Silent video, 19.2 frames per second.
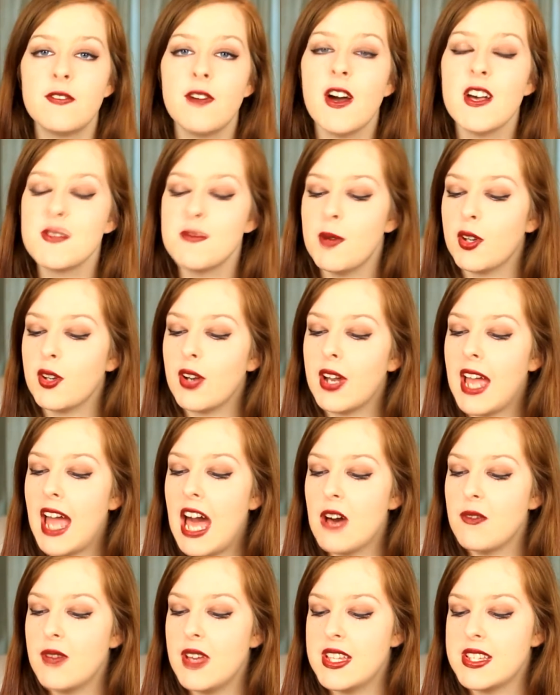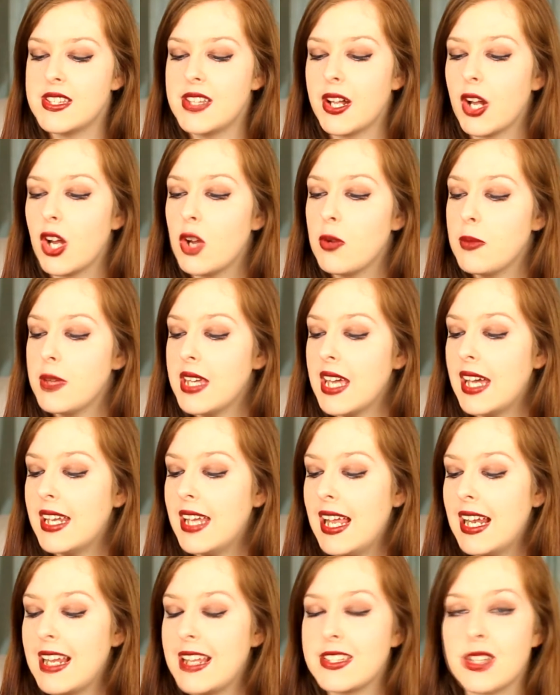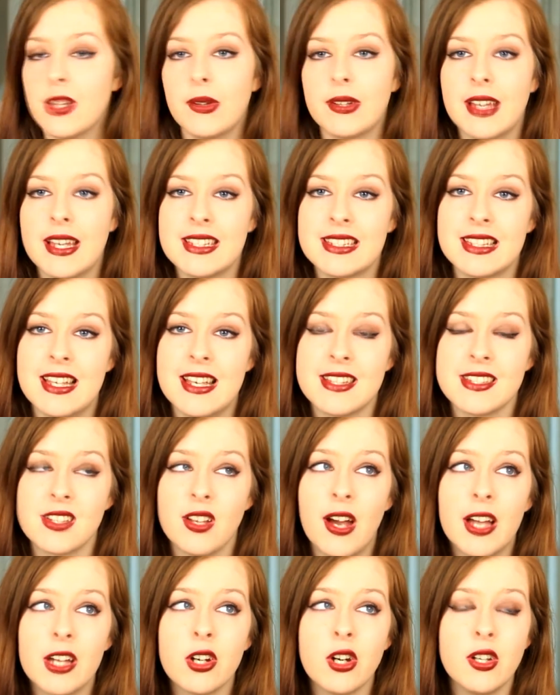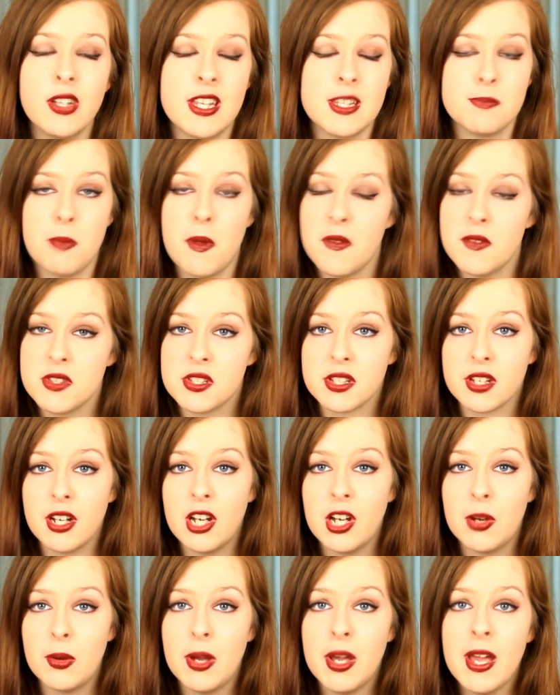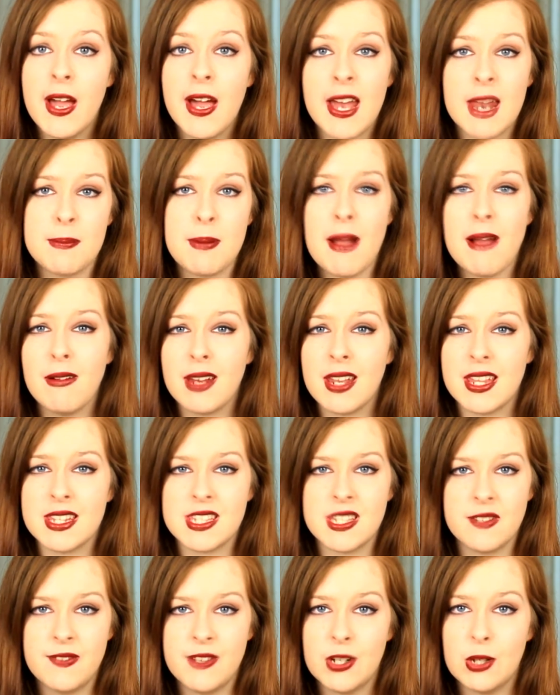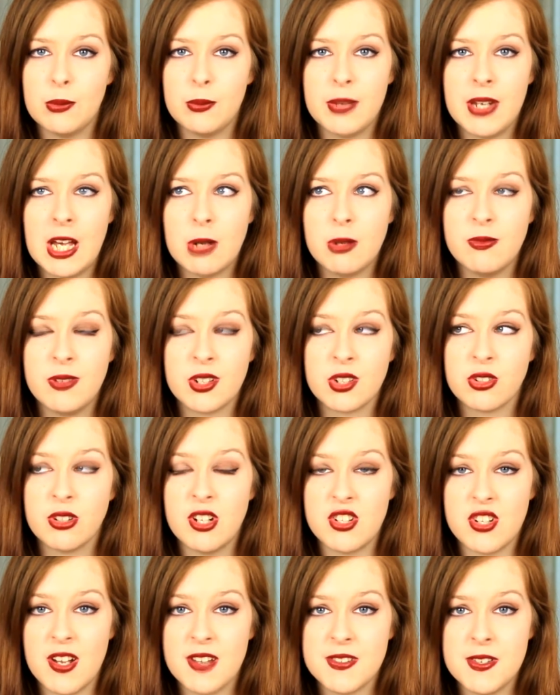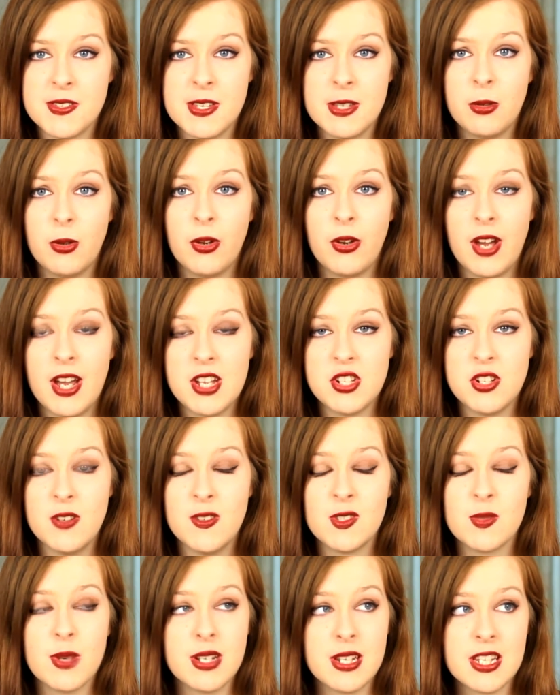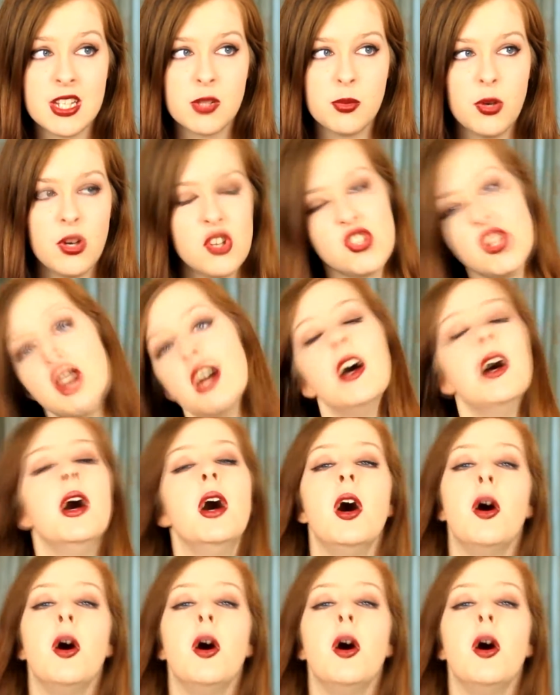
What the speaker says: first book I have is Naomi and Ellie's No Kiss List. I got this months ago, and apparently it's a film now. Victoria Justice in on iTunes, so I need to watch it,